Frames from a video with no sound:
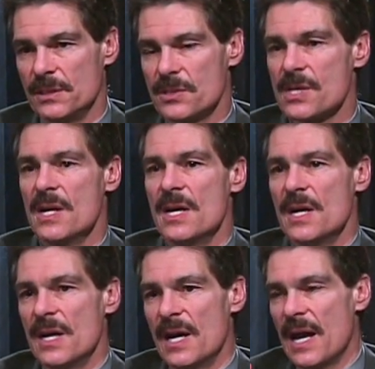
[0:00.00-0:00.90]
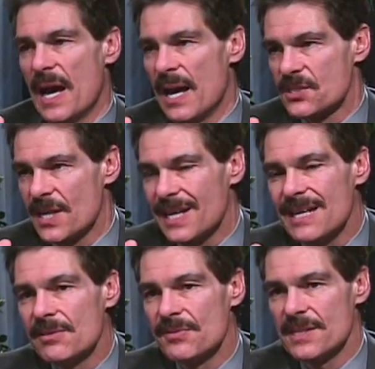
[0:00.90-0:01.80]
years. I'll say,
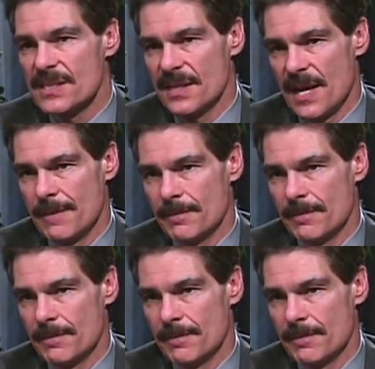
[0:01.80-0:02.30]
even if they say that,